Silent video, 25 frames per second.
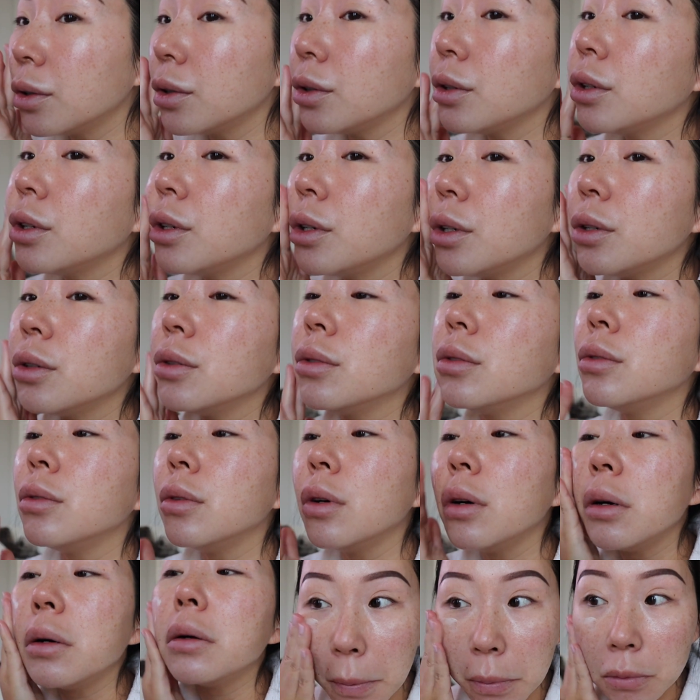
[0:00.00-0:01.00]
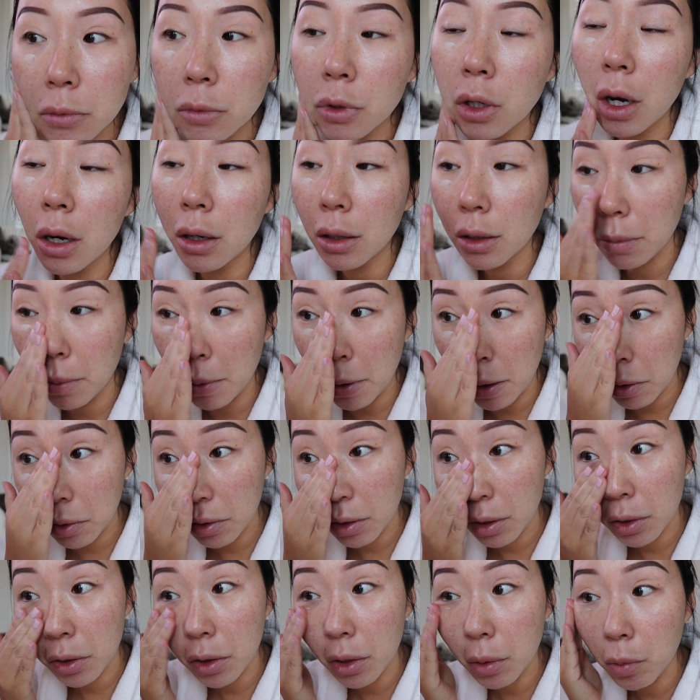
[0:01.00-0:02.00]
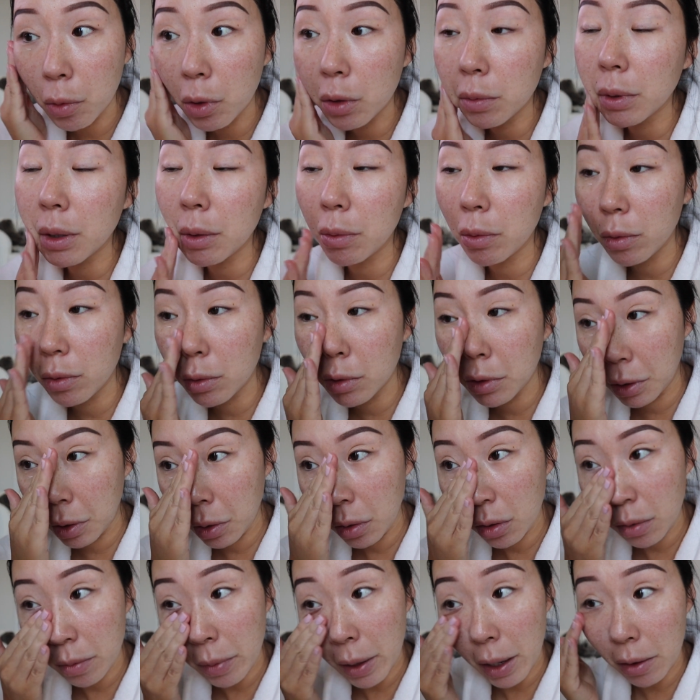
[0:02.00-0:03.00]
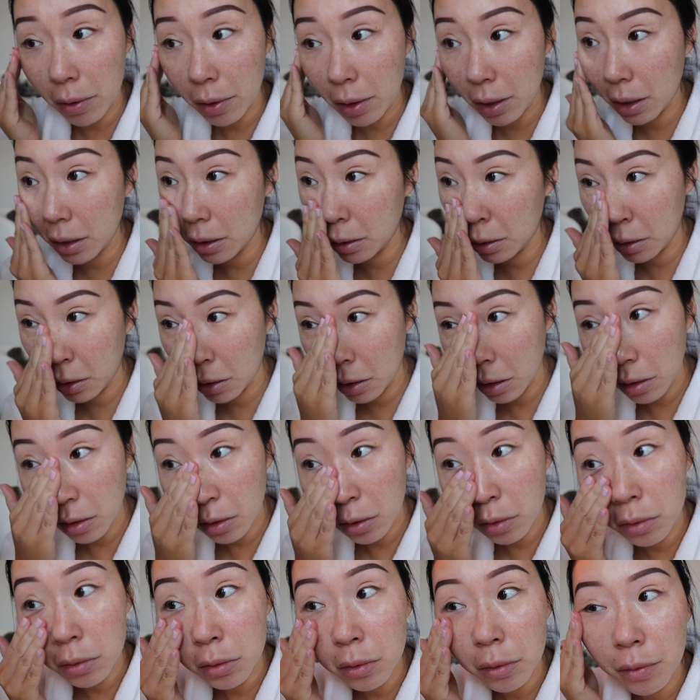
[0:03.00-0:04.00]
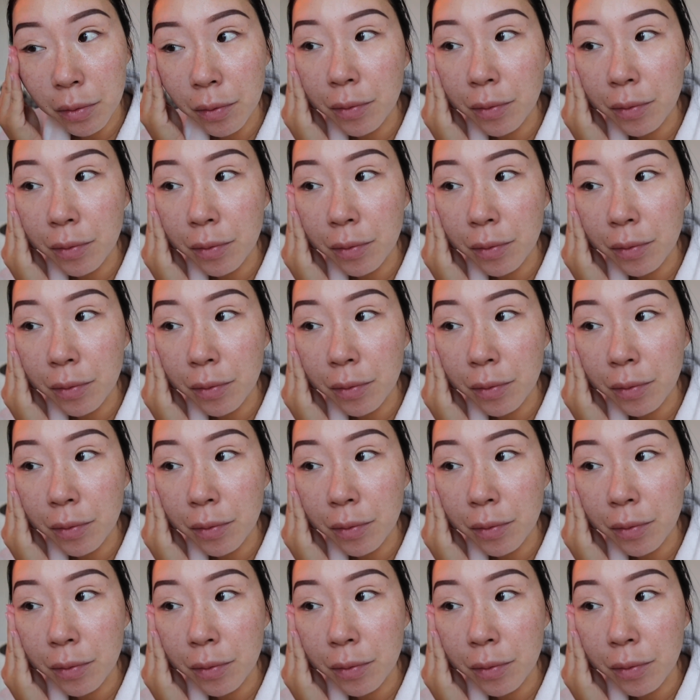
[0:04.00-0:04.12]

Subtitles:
you talk about it, the more people will know about it, you know?